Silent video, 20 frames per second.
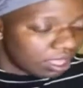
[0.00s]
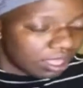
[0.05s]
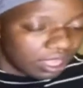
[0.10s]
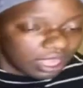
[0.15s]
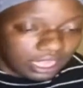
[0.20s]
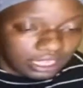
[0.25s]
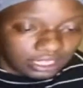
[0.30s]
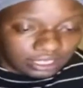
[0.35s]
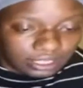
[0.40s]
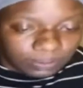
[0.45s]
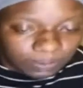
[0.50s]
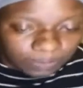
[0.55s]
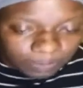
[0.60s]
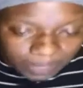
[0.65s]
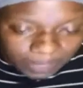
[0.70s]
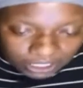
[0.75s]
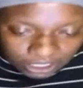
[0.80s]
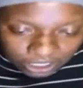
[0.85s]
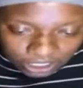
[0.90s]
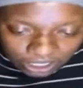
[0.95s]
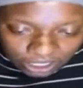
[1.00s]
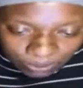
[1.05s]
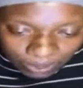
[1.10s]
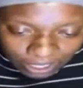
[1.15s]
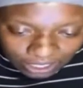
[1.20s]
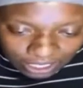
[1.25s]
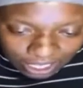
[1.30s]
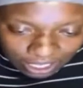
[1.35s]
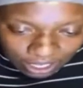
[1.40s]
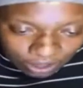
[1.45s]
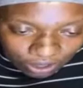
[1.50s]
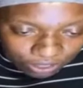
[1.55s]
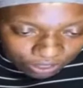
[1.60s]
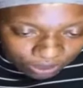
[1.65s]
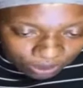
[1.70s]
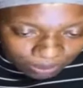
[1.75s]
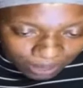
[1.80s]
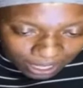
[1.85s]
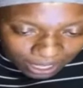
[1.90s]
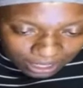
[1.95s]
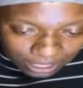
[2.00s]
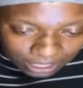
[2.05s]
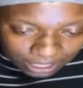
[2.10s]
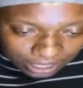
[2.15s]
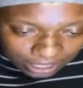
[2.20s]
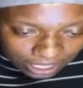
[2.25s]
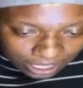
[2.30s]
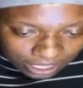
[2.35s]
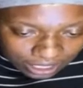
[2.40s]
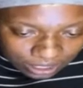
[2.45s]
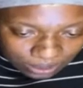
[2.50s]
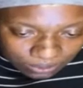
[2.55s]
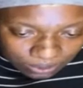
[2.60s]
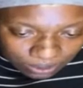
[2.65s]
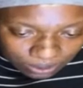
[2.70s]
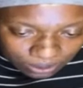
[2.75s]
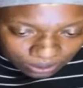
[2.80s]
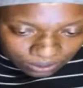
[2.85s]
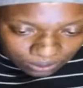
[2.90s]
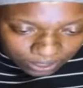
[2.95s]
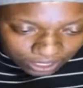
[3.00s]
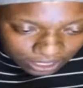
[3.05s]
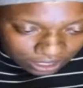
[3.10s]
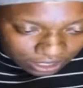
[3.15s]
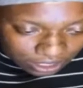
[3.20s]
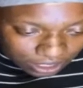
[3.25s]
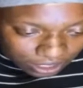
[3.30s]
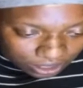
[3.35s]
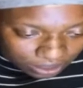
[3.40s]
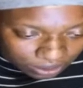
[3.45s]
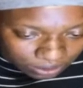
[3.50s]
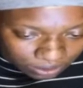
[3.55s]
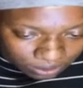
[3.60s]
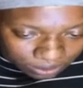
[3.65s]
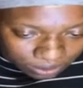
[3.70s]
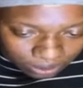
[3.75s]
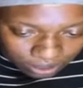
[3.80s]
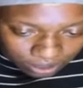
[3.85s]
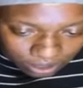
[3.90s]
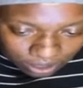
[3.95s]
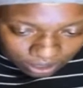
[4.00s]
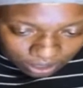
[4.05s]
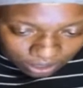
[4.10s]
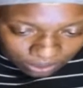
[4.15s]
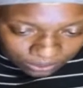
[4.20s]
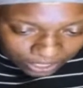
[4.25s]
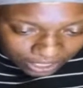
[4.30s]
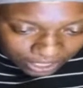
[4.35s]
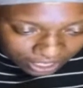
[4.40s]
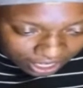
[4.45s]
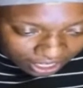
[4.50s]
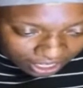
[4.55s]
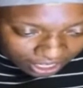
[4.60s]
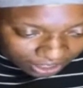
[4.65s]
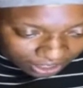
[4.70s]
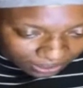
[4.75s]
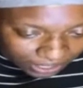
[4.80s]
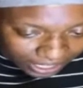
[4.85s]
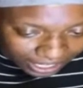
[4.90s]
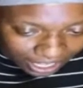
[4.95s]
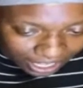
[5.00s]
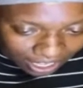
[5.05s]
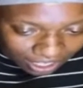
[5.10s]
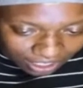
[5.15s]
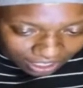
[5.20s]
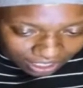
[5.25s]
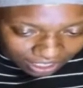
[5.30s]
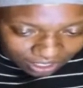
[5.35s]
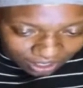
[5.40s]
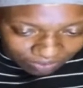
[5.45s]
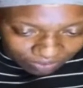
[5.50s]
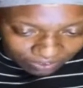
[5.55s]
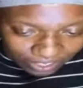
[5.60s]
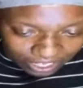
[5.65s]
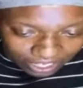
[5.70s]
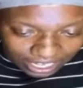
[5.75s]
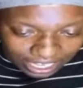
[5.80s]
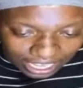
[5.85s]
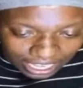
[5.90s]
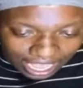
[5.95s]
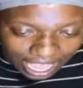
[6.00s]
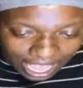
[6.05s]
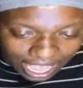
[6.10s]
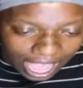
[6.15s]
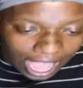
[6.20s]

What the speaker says: Especially while I go through my little list real quick too. 333. Oh, that's so funny.